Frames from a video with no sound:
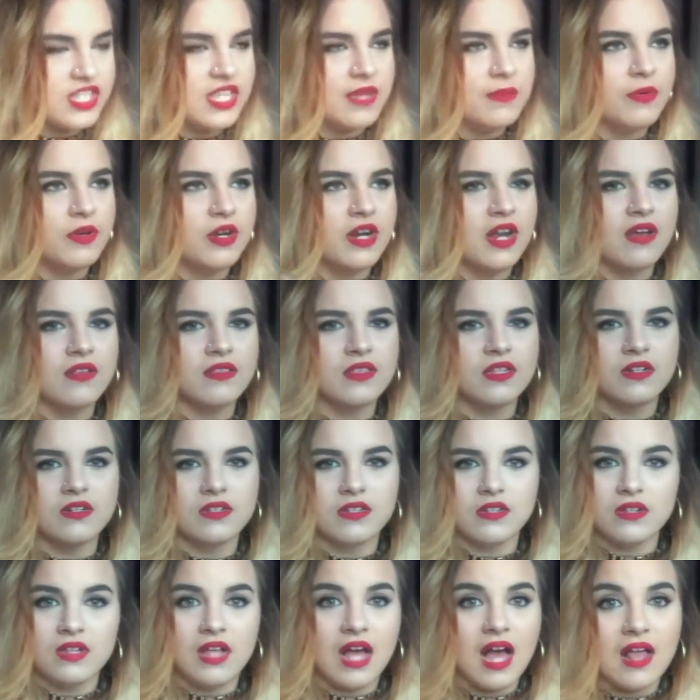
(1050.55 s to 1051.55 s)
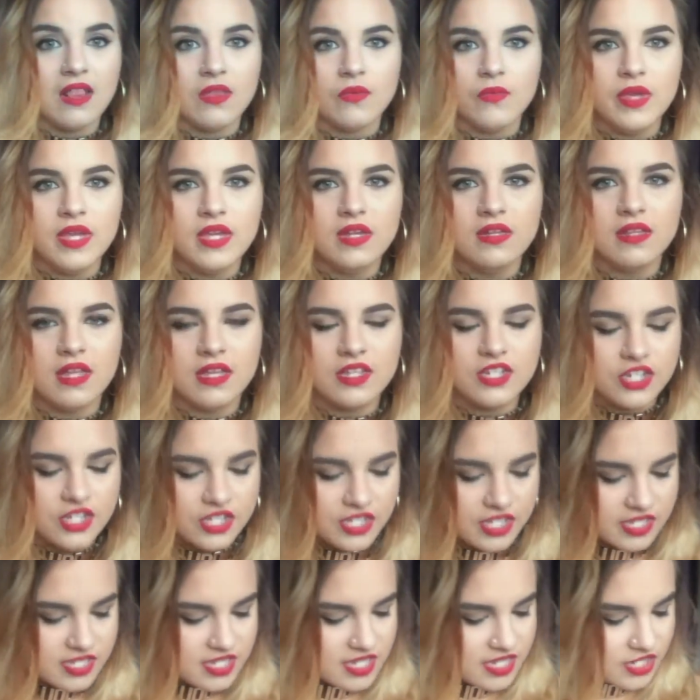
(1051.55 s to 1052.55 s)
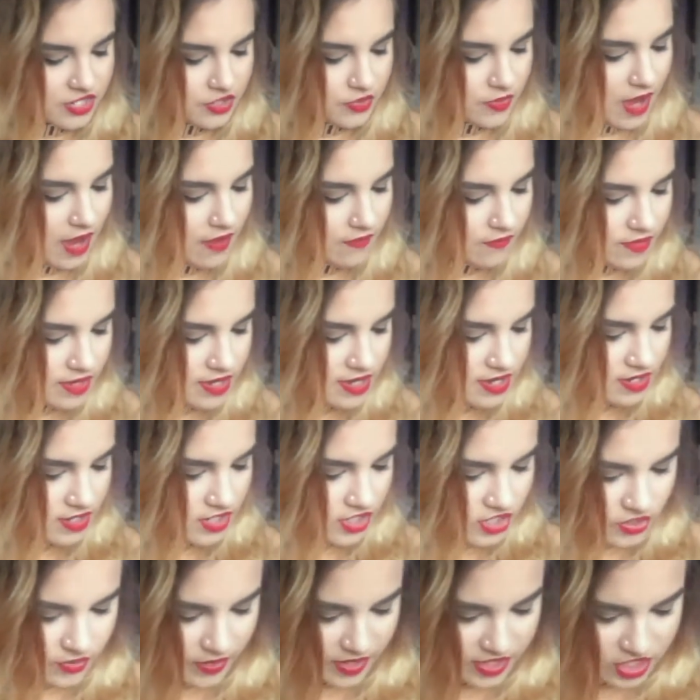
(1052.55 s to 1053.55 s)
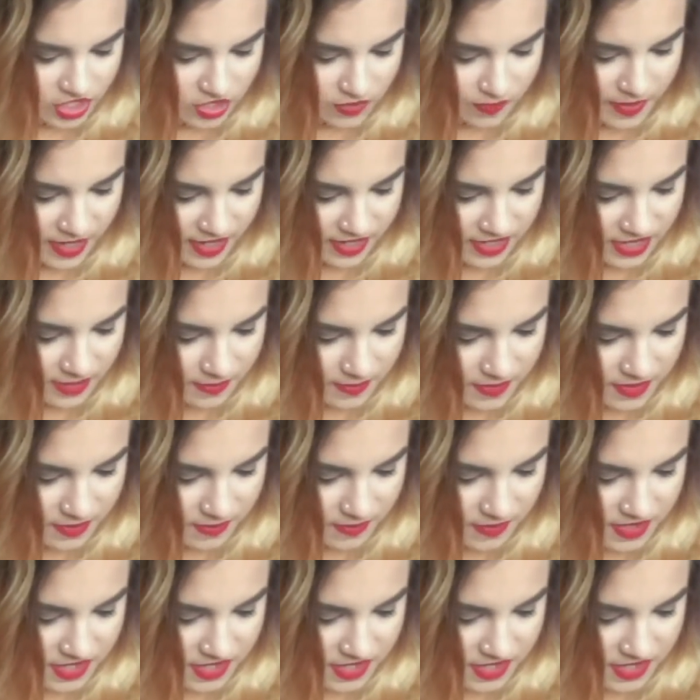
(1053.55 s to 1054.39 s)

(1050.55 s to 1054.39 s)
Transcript: They put out their little Halloween collections as they do every year, so I just picked up some